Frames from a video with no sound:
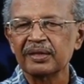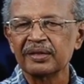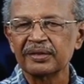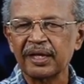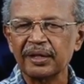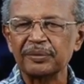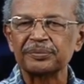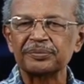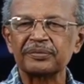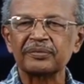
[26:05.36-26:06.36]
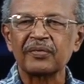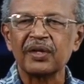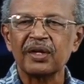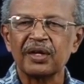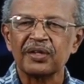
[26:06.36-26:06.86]
Then
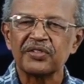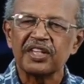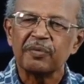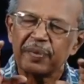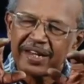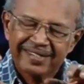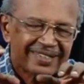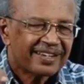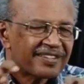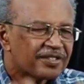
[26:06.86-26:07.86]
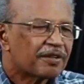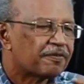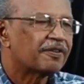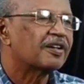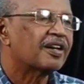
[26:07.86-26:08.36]
see, the presence of
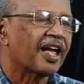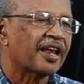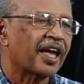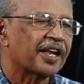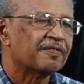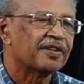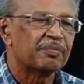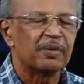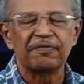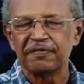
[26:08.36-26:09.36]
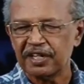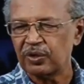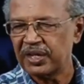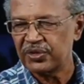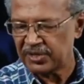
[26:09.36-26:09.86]
an adverb of
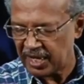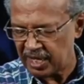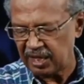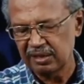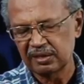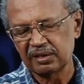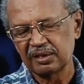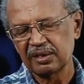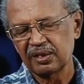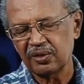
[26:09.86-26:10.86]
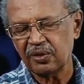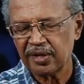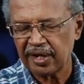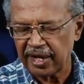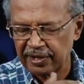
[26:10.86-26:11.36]
frequency or
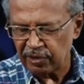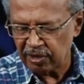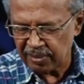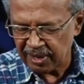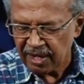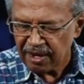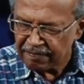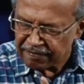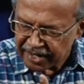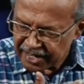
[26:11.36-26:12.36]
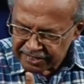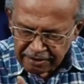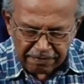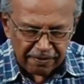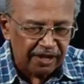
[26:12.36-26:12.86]
an adverbial phrase
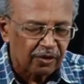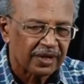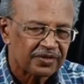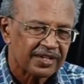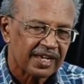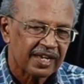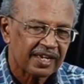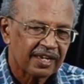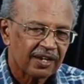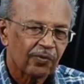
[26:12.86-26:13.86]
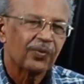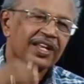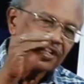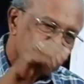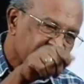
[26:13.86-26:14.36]
of frequency will
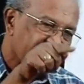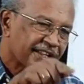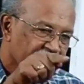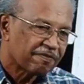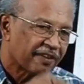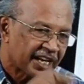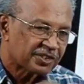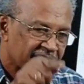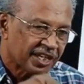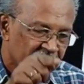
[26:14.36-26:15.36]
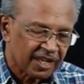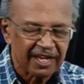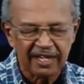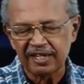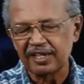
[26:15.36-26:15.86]
indicate the fact that
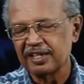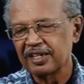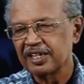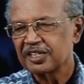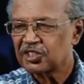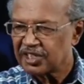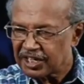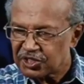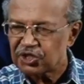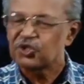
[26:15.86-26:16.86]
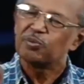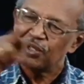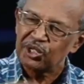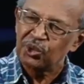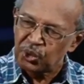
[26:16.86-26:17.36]
the tense to be
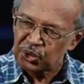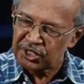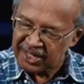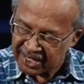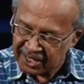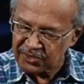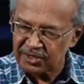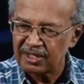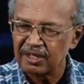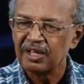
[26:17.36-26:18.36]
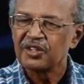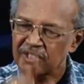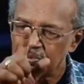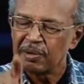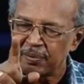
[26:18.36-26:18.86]
used is
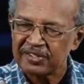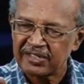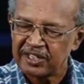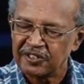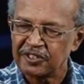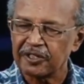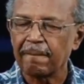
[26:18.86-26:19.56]
simple present.